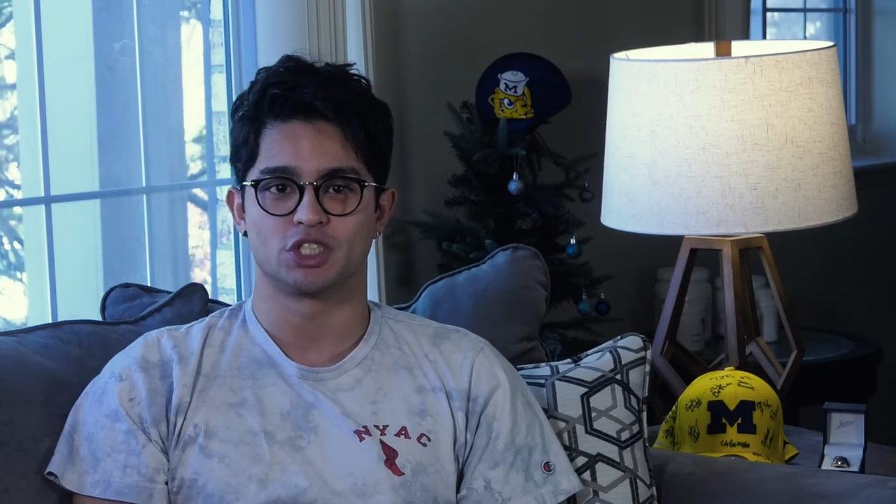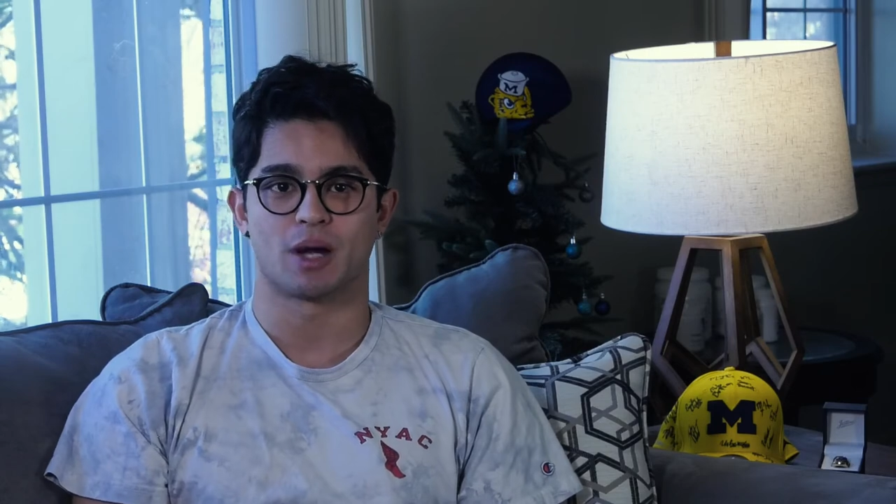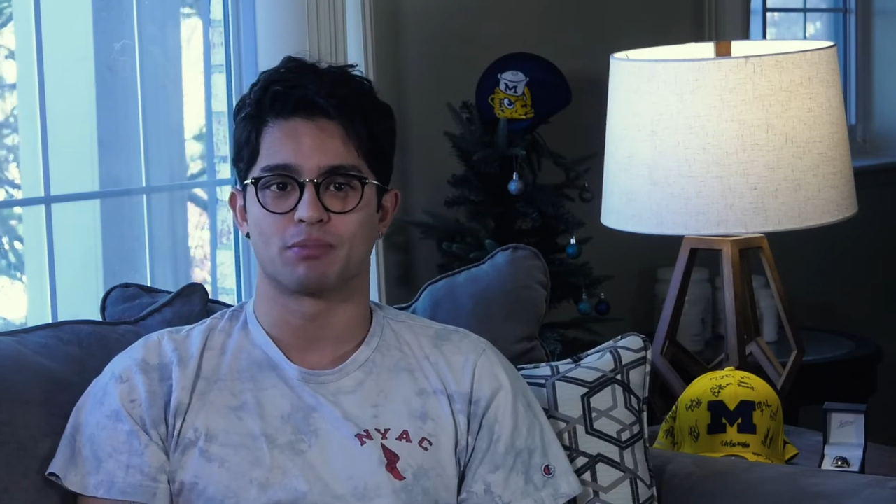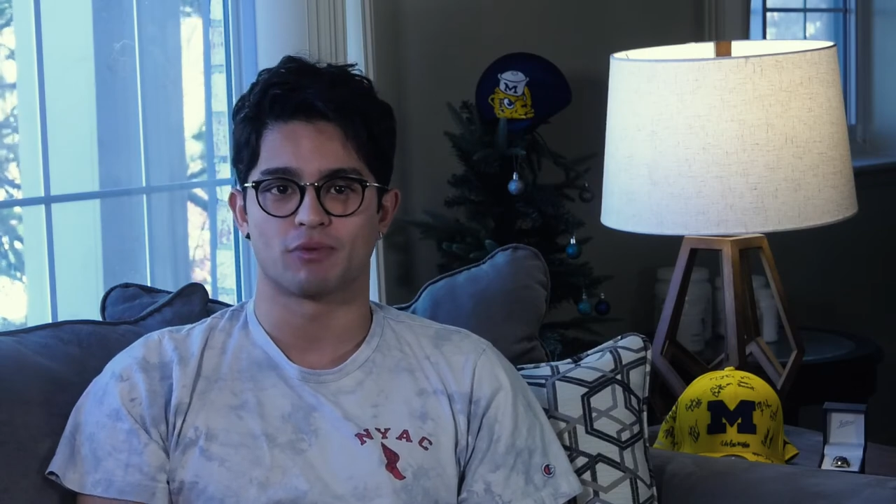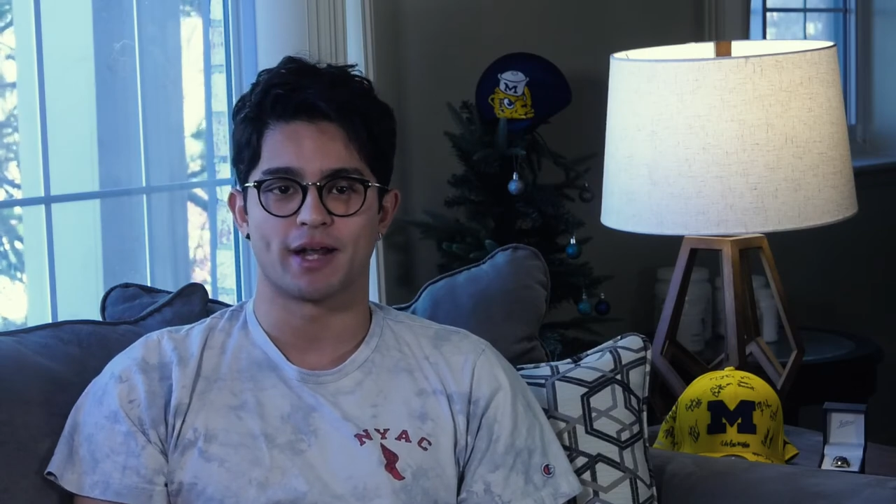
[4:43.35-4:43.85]

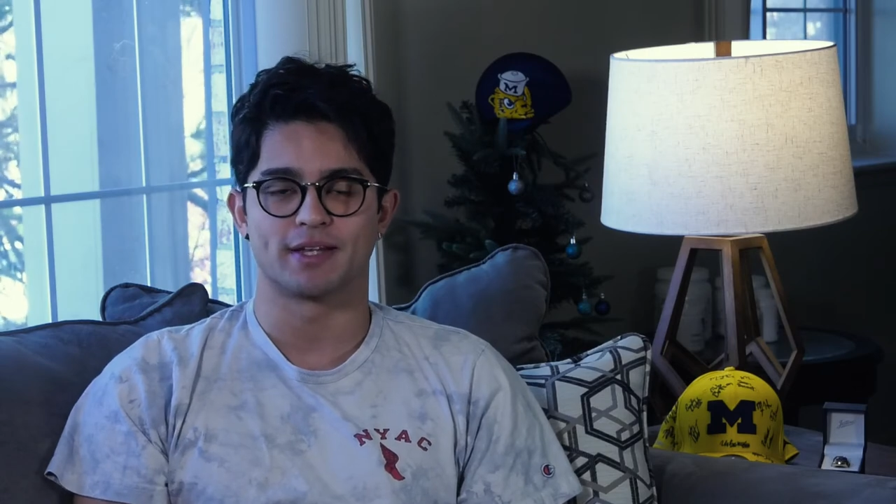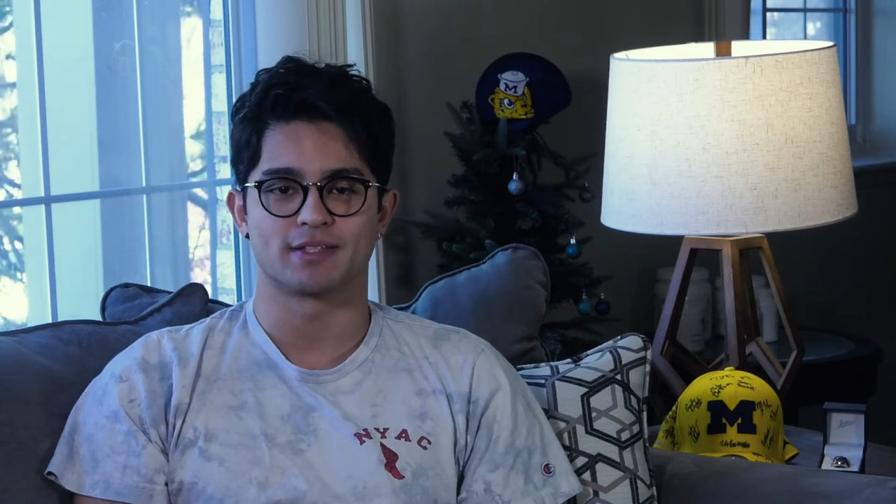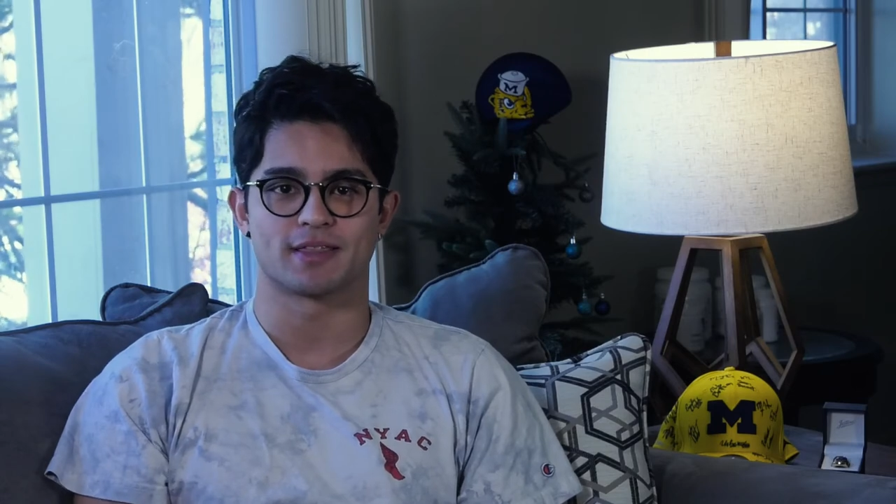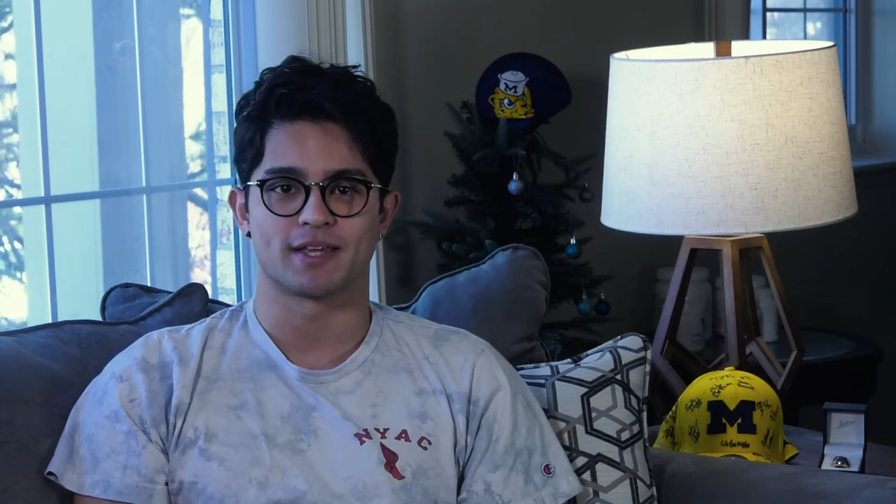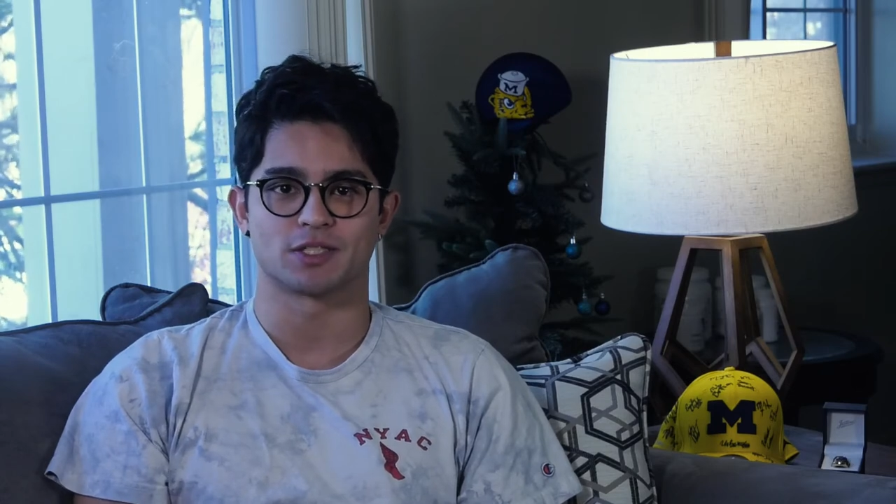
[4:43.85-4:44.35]
jump right
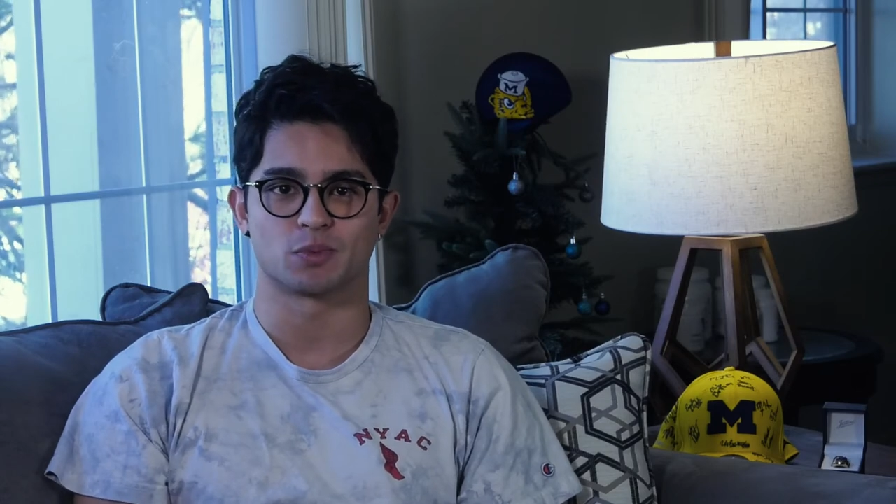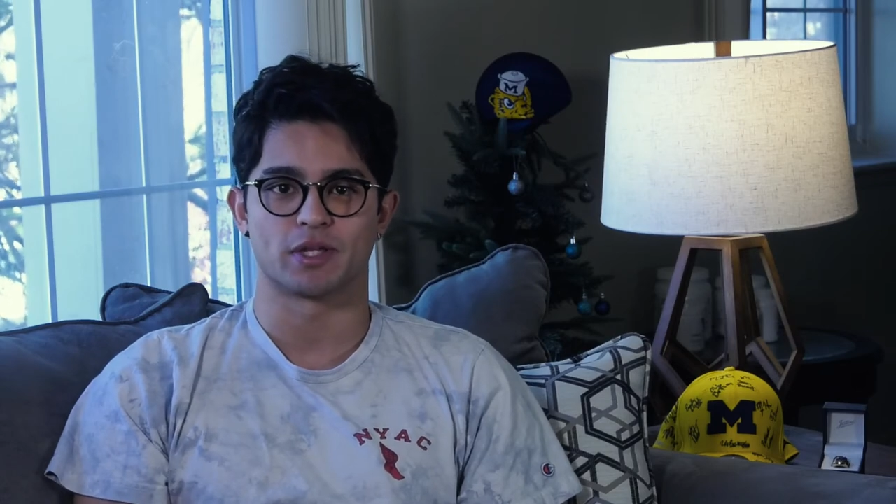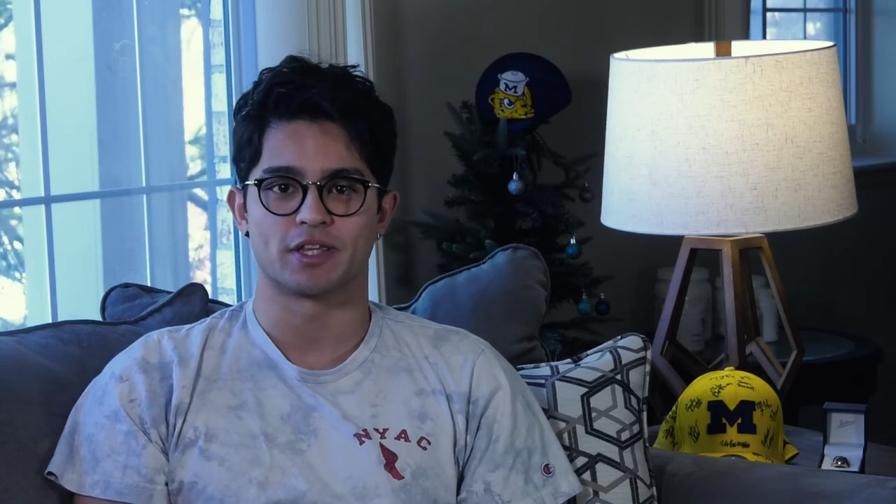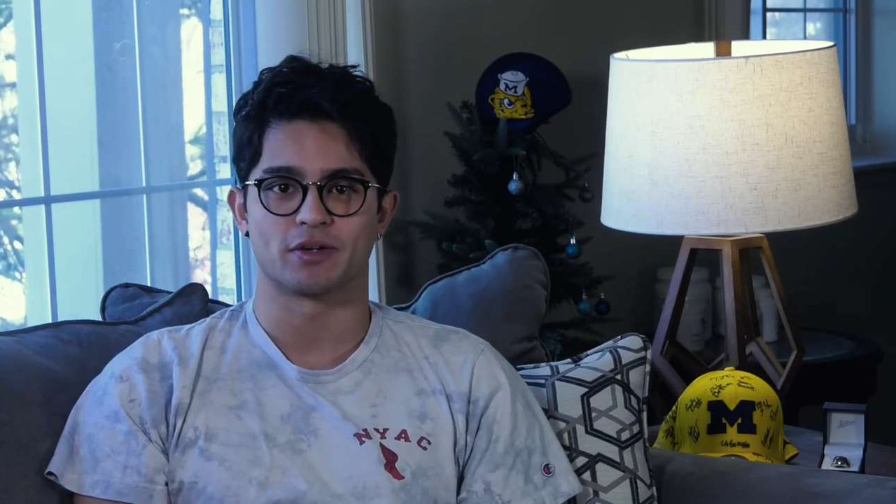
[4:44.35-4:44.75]
into things with